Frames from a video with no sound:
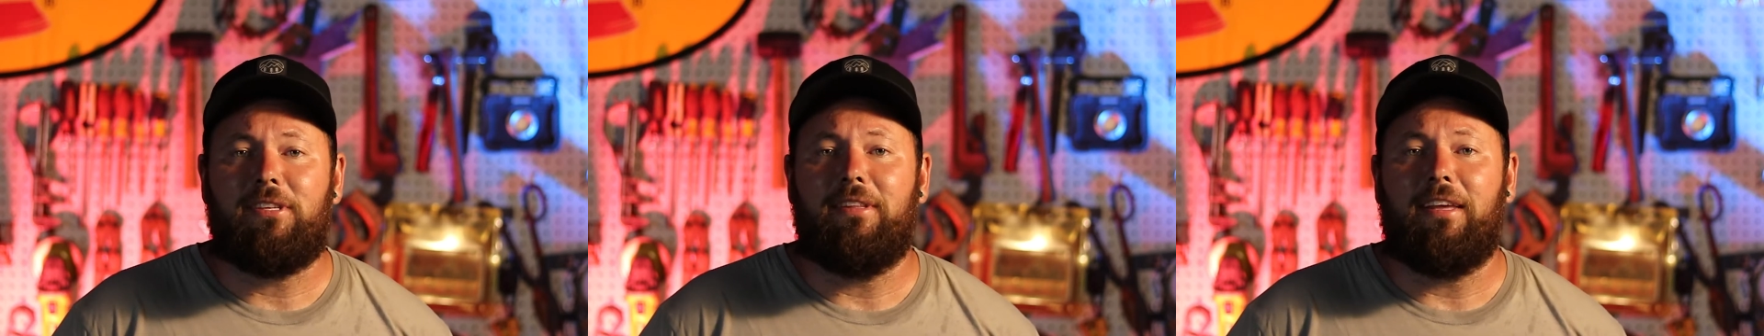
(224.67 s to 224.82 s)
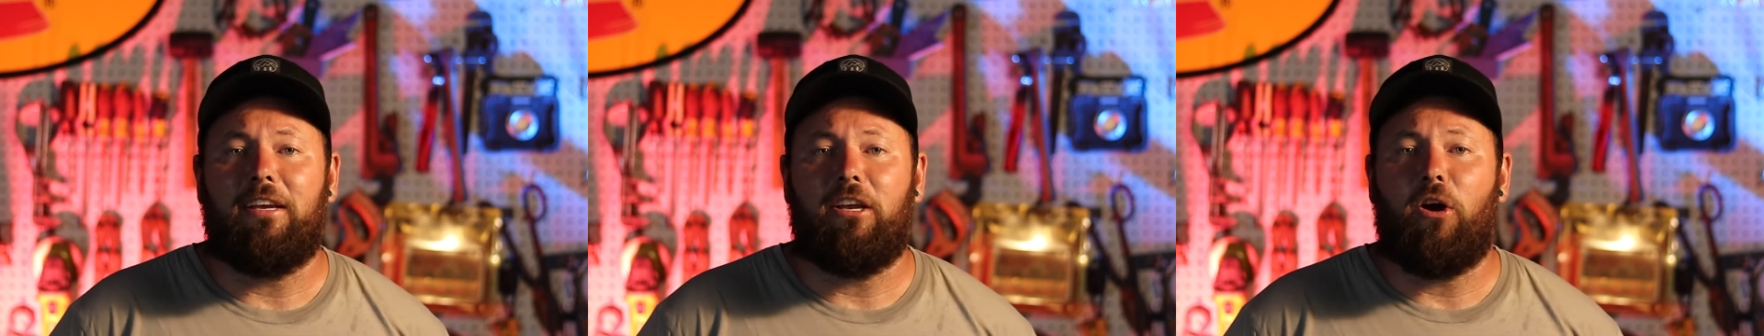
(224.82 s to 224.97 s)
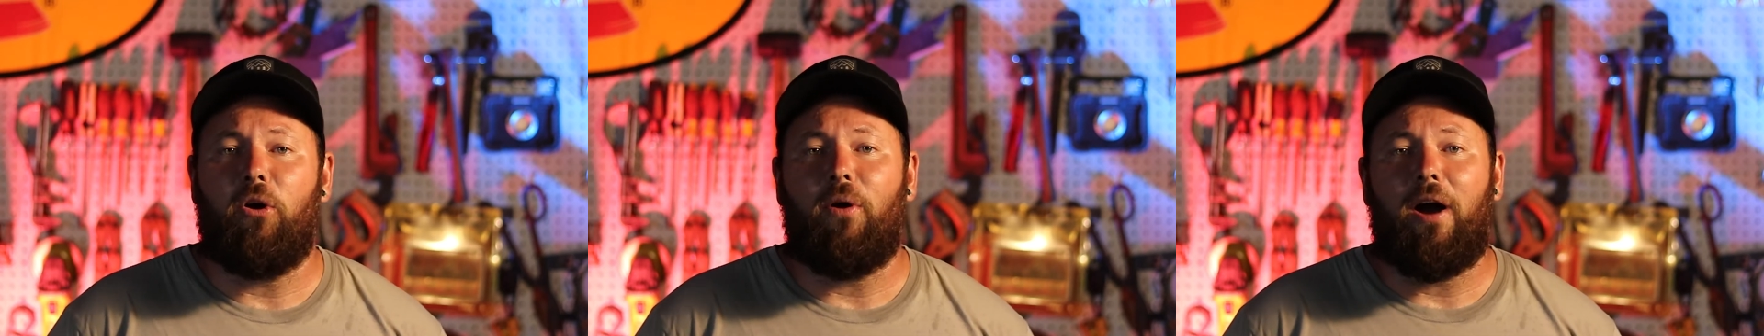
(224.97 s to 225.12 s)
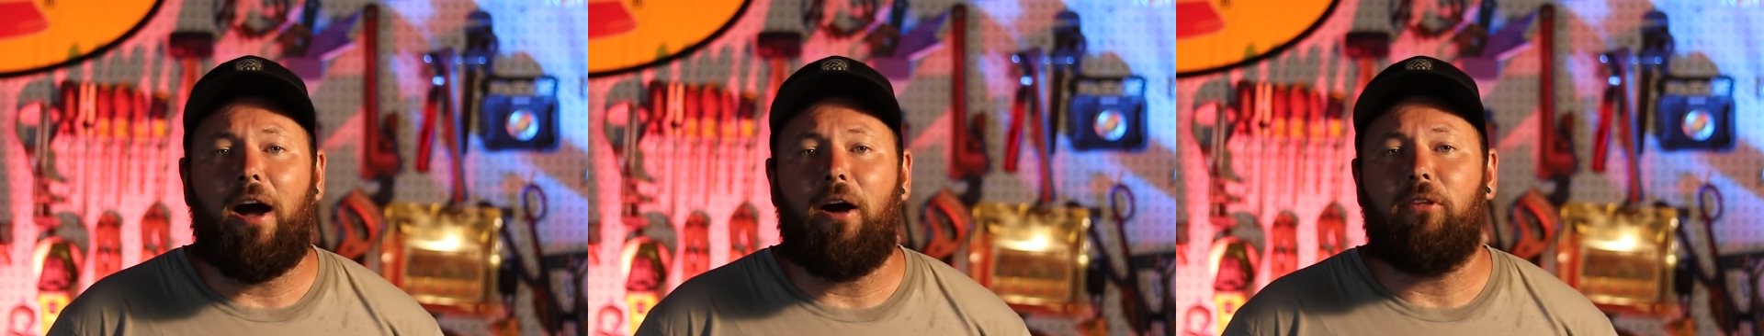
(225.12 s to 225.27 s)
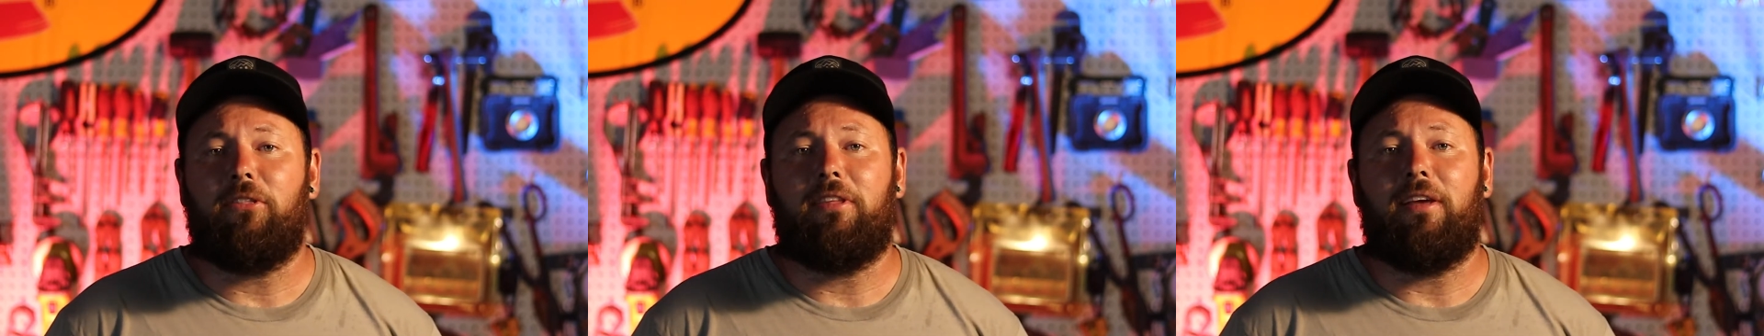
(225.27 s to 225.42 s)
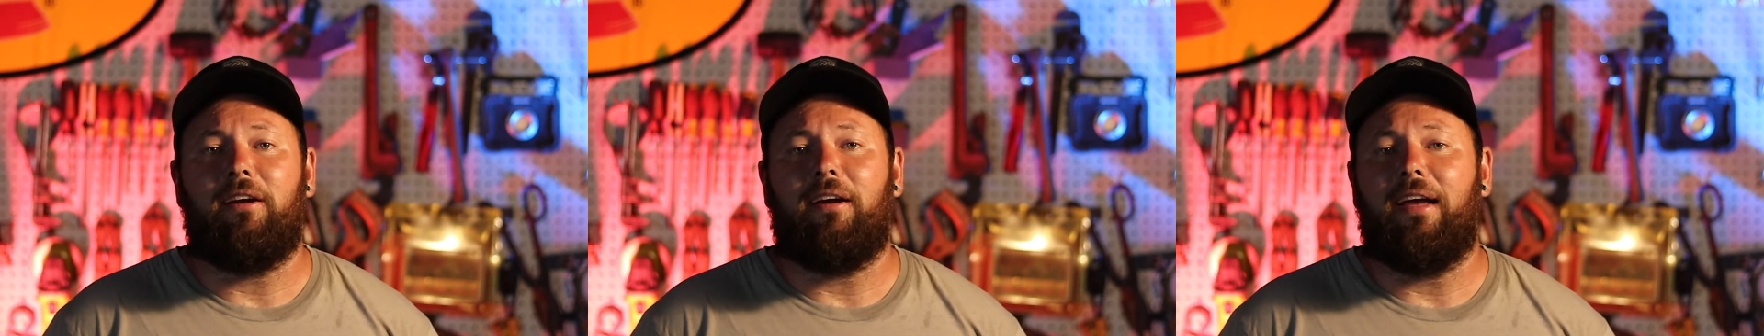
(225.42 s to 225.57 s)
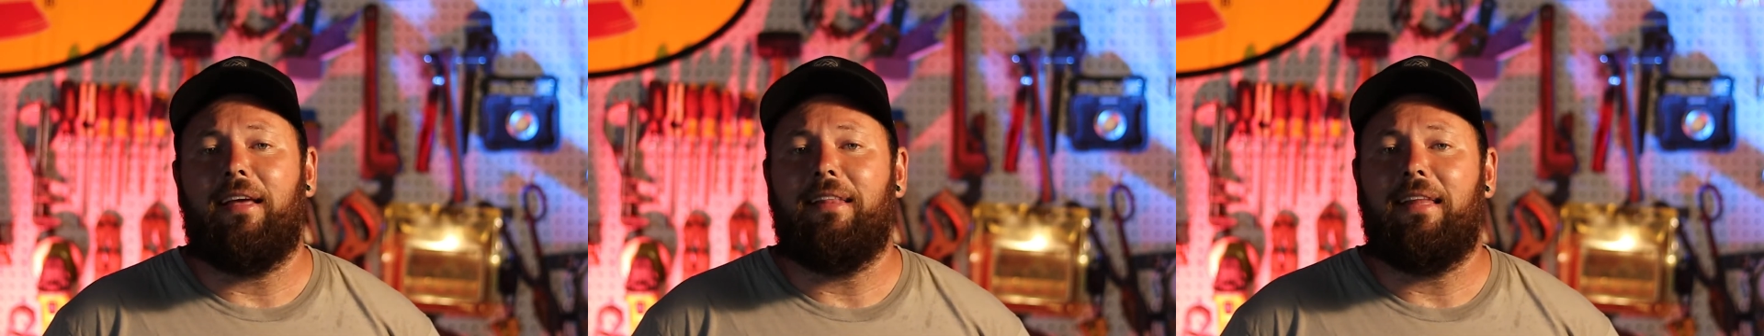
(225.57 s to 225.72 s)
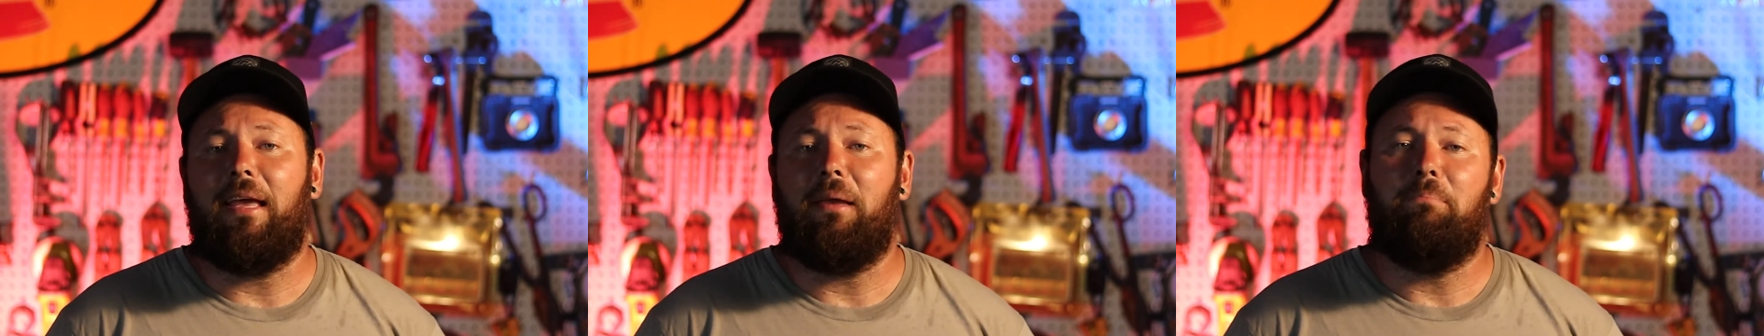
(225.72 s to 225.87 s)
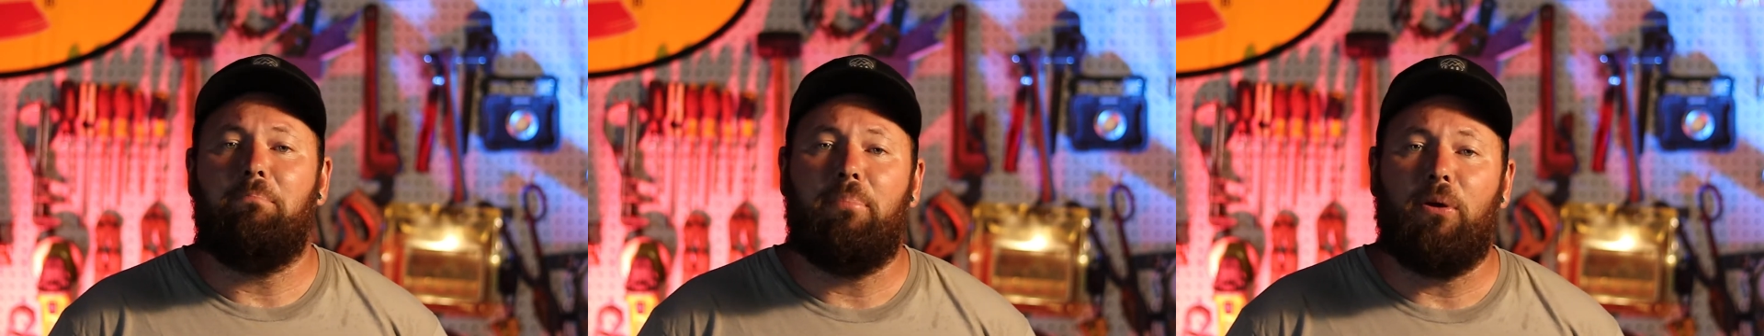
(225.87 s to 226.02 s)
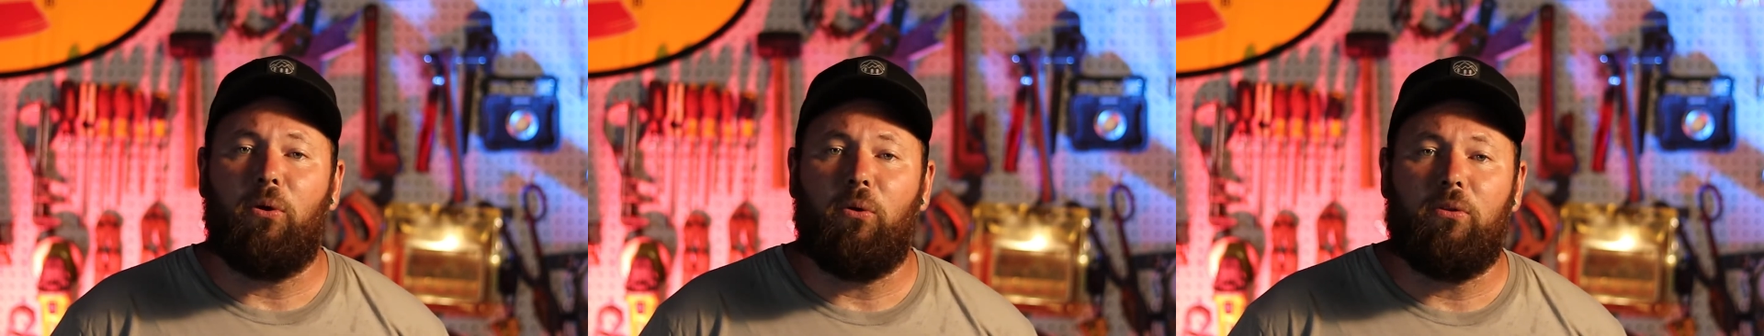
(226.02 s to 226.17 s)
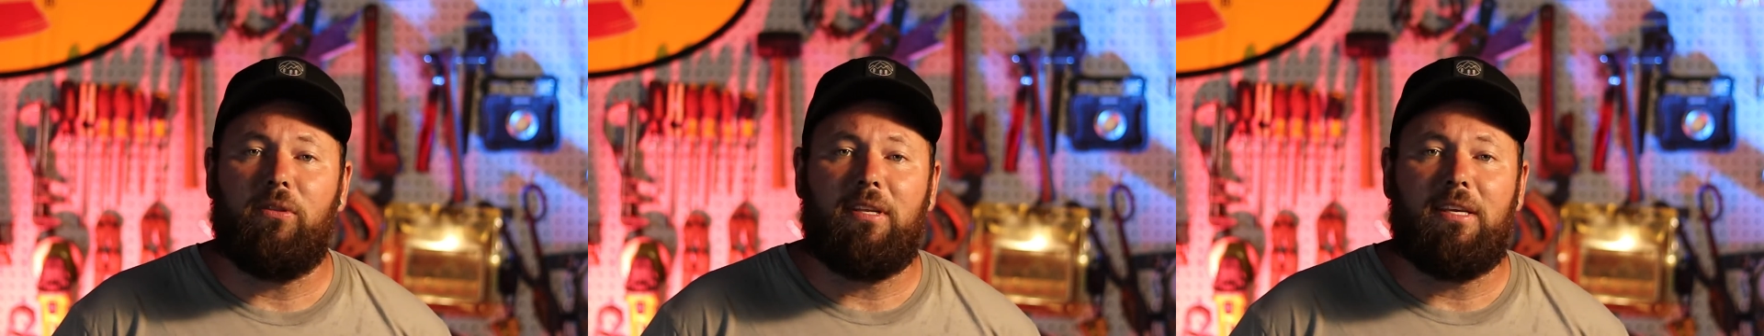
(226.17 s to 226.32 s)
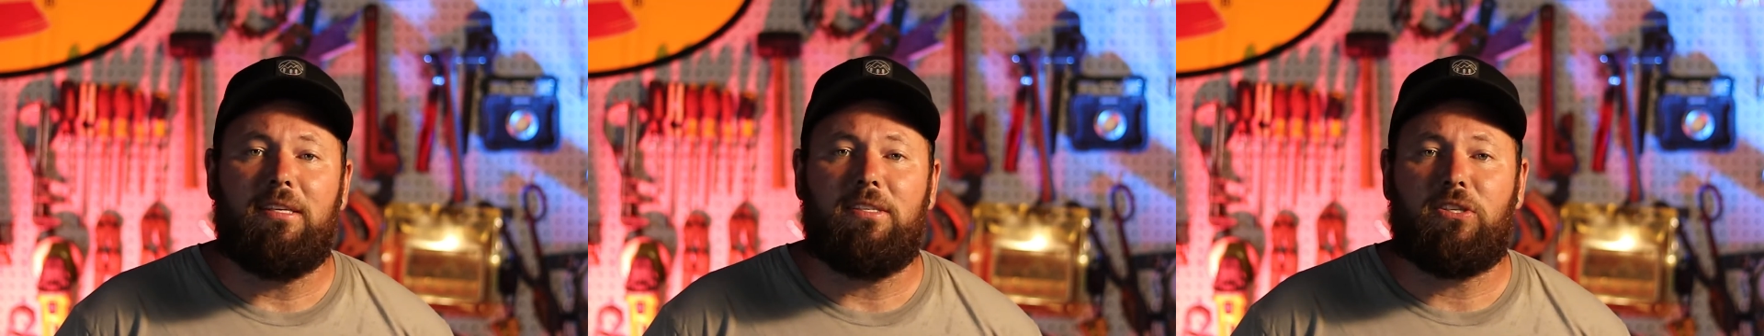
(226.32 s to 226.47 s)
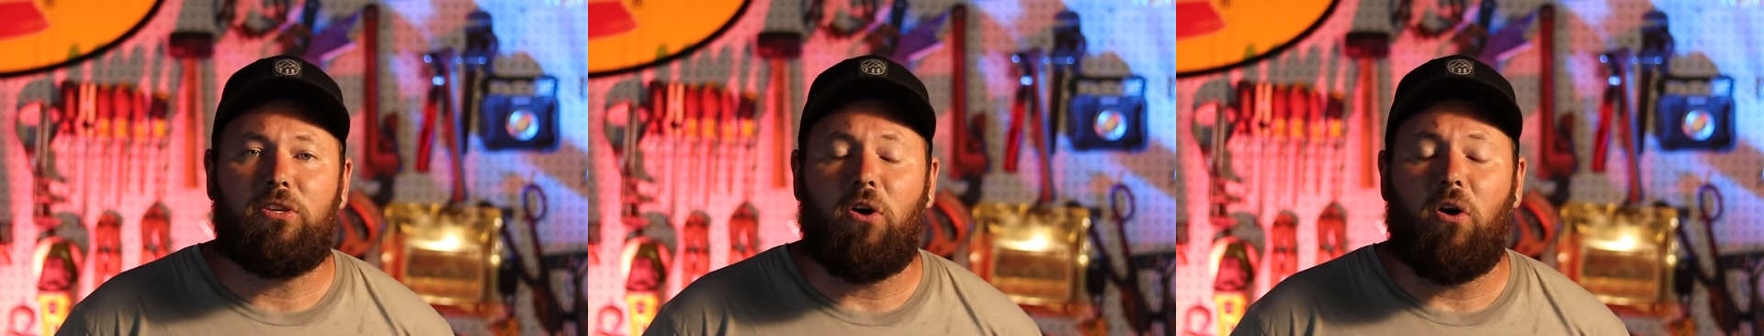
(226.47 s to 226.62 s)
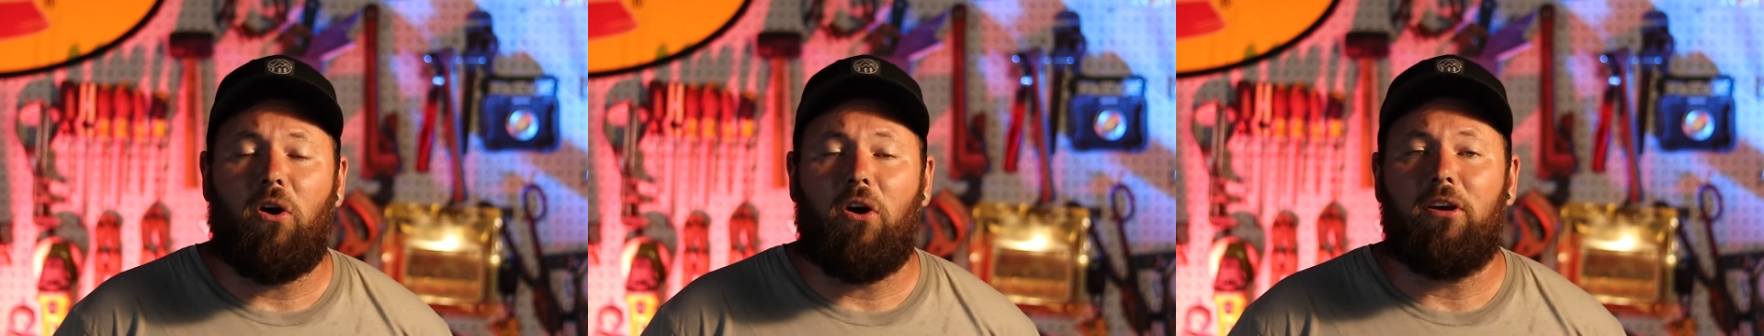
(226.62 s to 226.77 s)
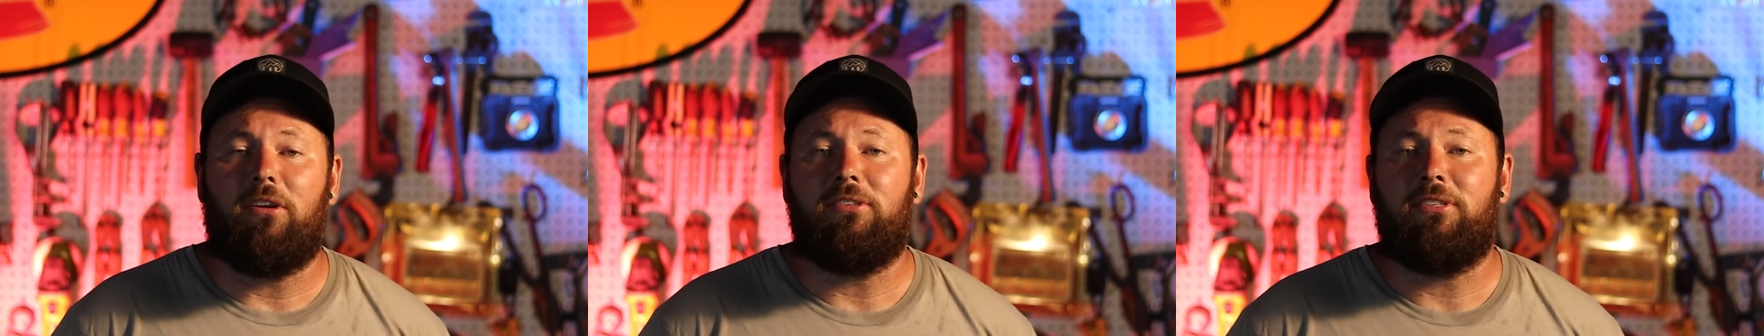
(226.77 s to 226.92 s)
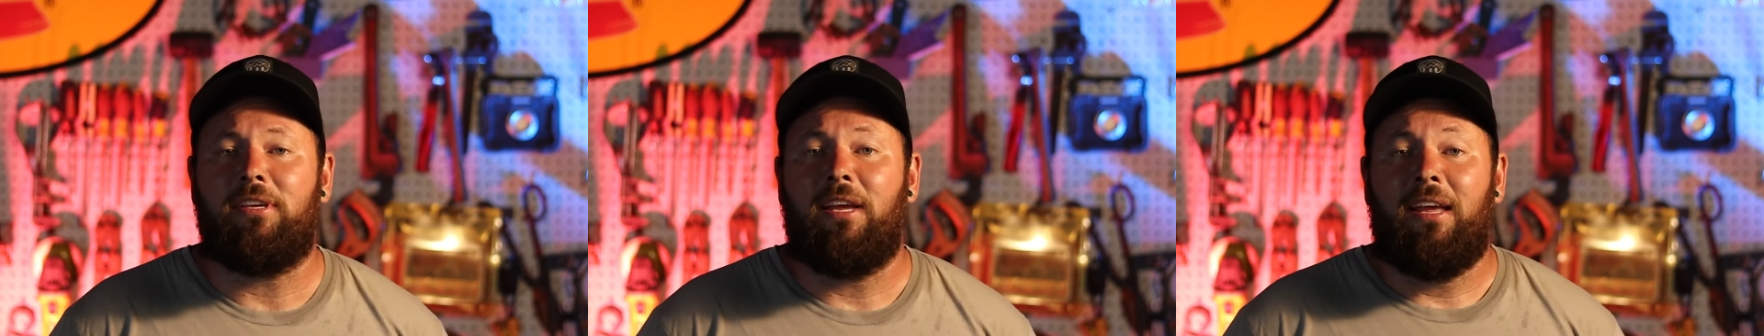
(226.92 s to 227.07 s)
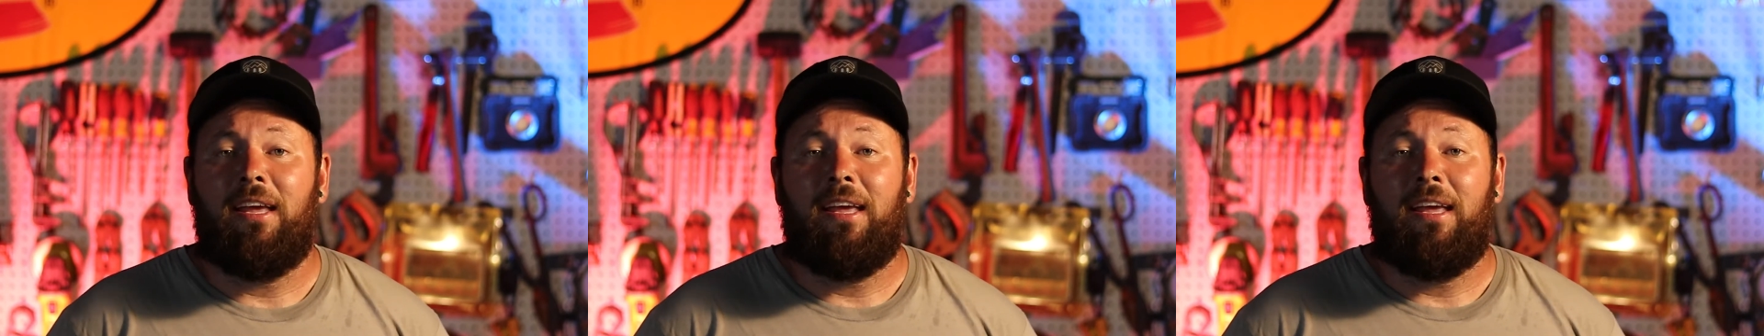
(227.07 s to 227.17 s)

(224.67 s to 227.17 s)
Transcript: they go out there and they build these cars,